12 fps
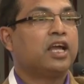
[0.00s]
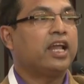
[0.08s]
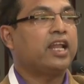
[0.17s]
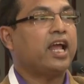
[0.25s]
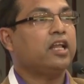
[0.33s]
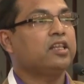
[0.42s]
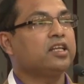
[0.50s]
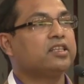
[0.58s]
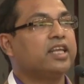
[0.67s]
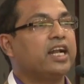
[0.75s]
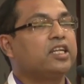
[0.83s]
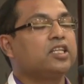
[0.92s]
And I
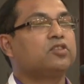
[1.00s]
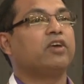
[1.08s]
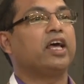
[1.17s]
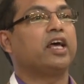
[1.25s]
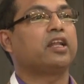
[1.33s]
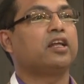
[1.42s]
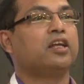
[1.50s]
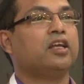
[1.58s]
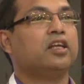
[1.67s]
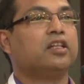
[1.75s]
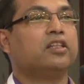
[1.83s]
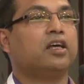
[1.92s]
think that is where
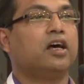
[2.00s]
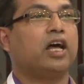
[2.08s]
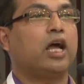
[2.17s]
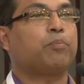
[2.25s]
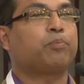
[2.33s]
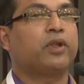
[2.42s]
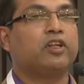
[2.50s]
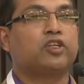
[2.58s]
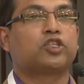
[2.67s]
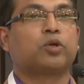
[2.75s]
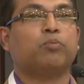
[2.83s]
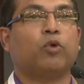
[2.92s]
the
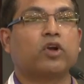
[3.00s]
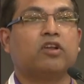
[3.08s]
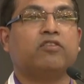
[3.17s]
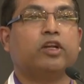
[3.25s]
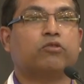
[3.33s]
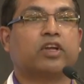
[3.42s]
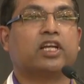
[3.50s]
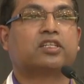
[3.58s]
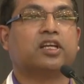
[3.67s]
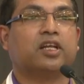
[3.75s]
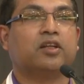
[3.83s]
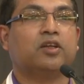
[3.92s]
apprenticeship model of
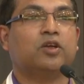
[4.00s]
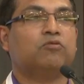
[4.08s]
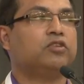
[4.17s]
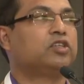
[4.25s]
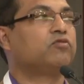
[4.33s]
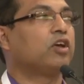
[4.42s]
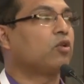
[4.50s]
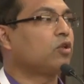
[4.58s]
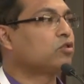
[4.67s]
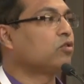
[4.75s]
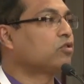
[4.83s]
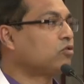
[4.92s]
education which we are
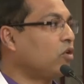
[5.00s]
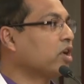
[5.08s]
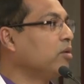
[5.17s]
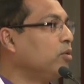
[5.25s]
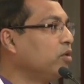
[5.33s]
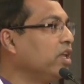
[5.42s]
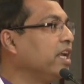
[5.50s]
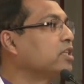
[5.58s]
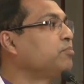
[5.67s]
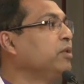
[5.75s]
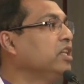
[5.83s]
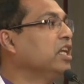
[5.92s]
also talking about the
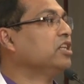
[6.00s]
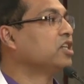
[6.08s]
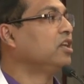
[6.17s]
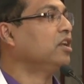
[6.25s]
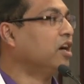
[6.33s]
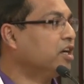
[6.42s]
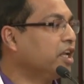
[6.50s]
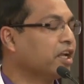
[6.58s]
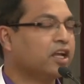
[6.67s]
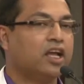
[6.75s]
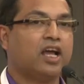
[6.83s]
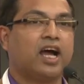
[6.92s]
experiential
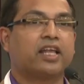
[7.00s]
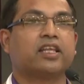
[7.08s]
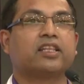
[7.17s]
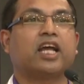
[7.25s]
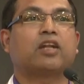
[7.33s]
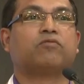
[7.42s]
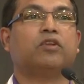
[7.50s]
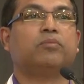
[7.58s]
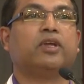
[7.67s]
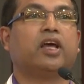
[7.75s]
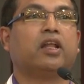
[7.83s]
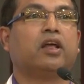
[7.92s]
learning, I think that will
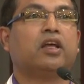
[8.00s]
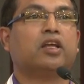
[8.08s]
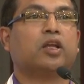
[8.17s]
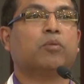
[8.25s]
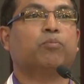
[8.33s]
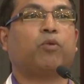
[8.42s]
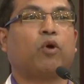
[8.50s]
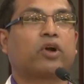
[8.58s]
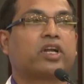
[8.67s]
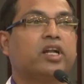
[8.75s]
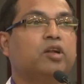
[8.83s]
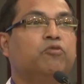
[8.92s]
be an
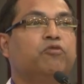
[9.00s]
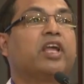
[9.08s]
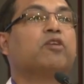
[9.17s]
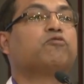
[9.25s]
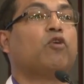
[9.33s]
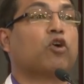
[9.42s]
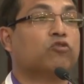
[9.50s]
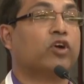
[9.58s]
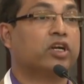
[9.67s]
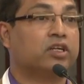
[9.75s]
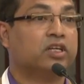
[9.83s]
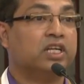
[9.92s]
important way
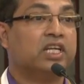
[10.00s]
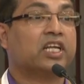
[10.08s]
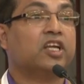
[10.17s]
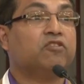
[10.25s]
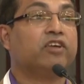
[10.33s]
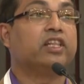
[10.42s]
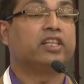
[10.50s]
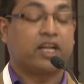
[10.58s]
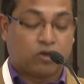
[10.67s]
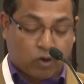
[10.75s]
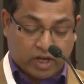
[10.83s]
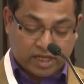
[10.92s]
forward, given
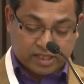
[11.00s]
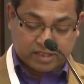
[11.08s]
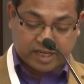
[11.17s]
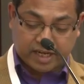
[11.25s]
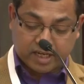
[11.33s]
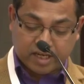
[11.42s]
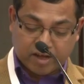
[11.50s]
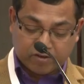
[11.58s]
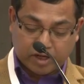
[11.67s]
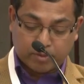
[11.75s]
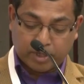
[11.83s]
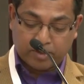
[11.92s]
that knowledge is readily
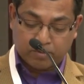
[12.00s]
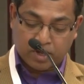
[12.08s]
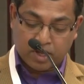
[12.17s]
available.